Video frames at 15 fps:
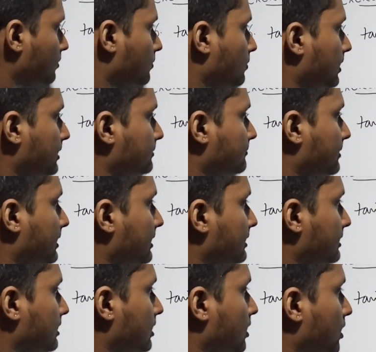1
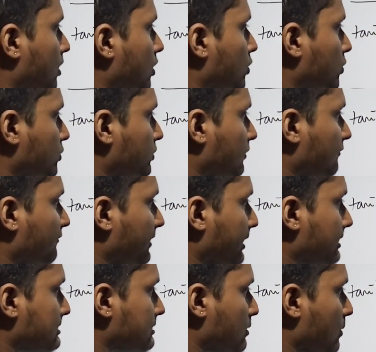by root of
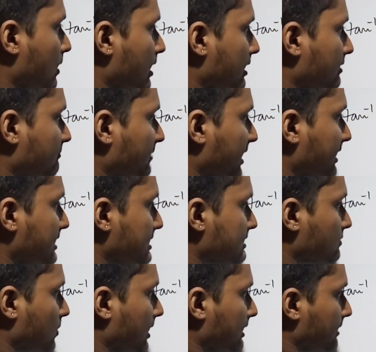x square
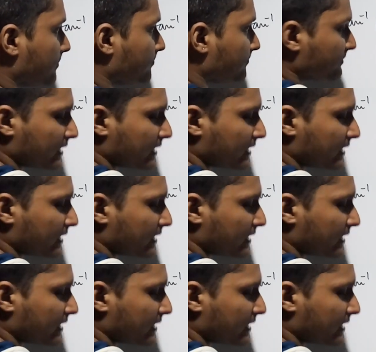minus 1,